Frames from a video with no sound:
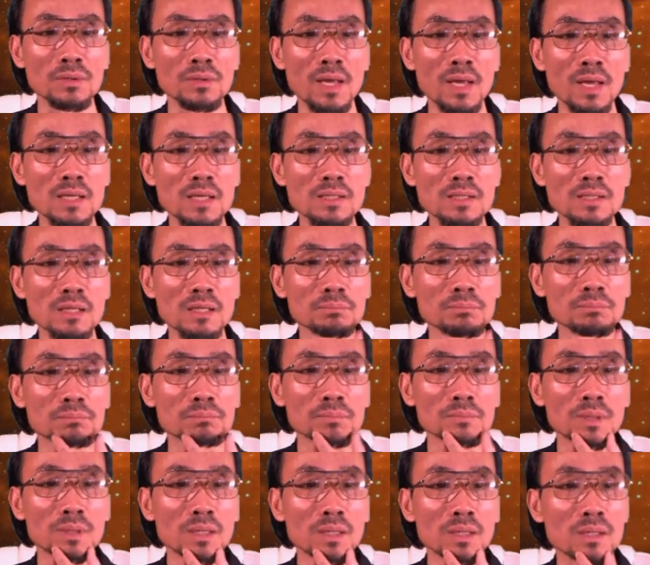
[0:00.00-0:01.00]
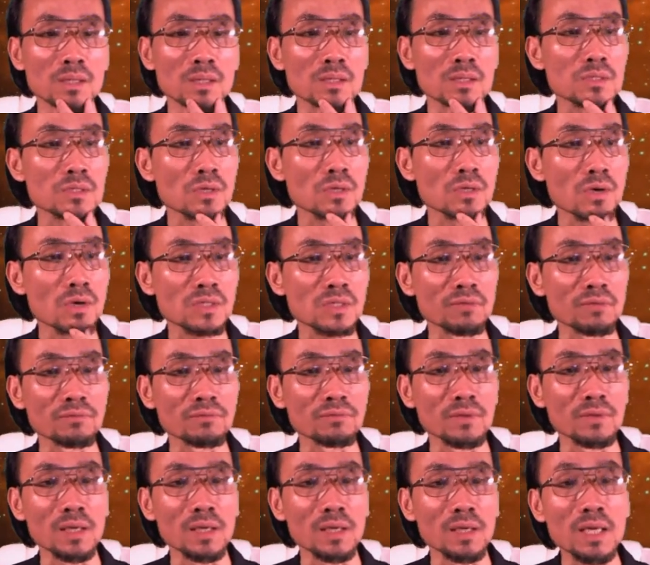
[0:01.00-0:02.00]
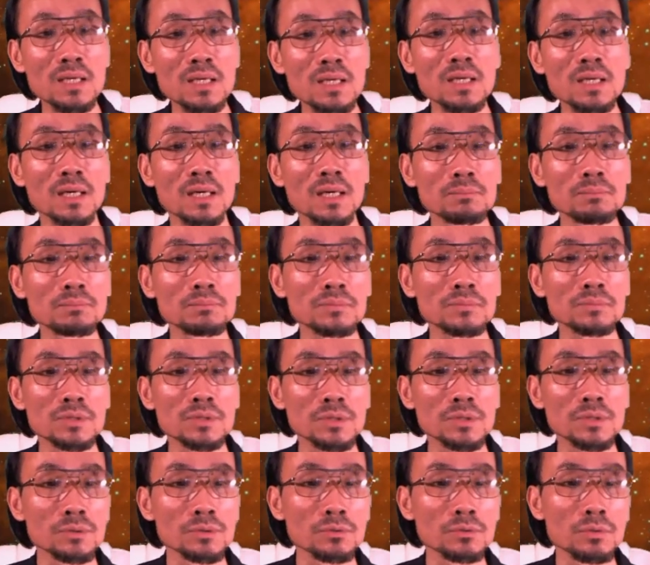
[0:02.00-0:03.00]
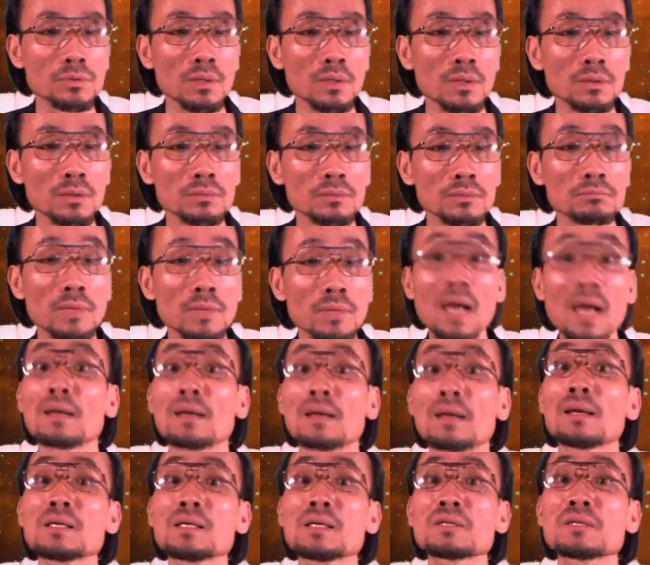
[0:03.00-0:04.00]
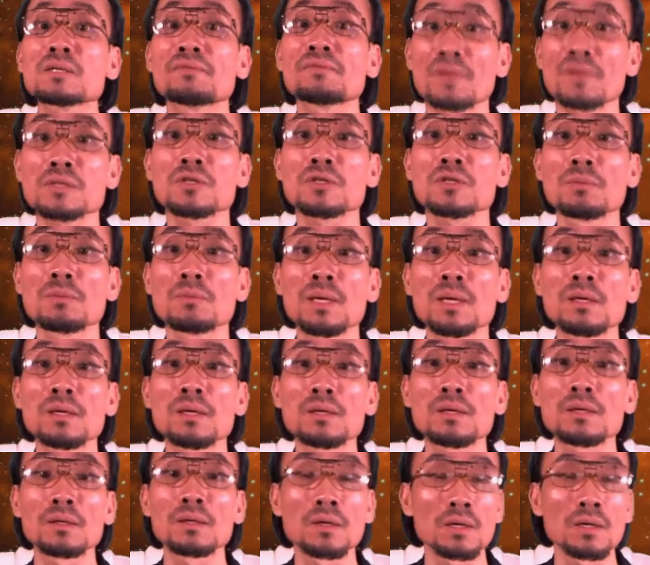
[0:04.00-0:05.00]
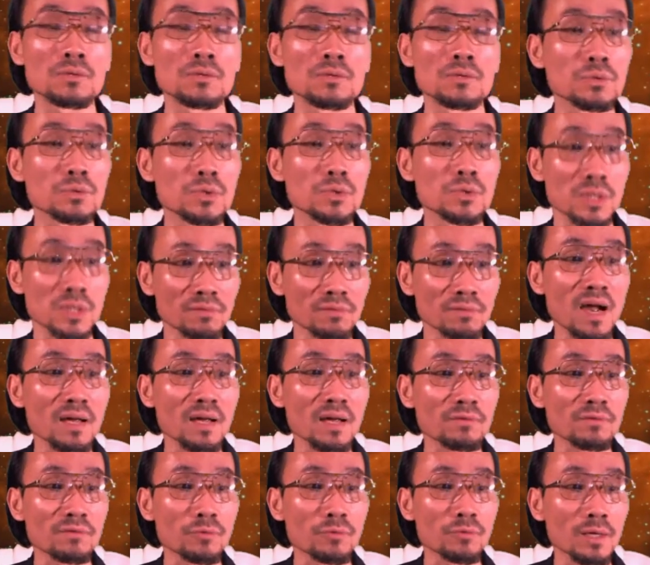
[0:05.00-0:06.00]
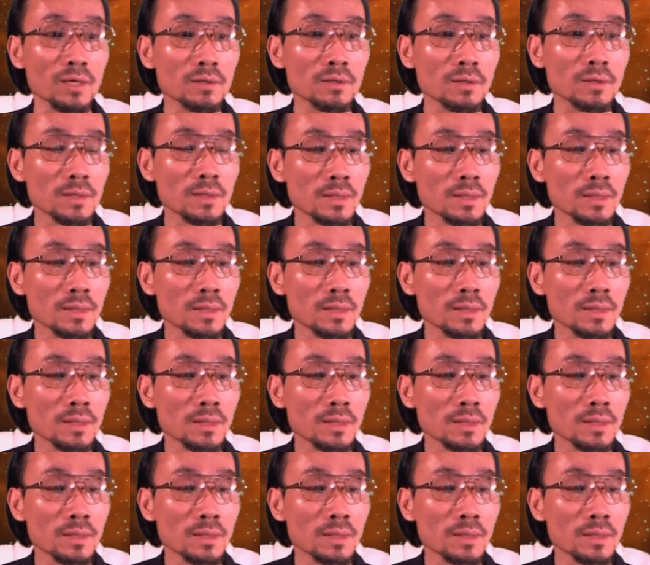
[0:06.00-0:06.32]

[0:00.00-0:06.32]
get some source of income to at least first to be to survive, right?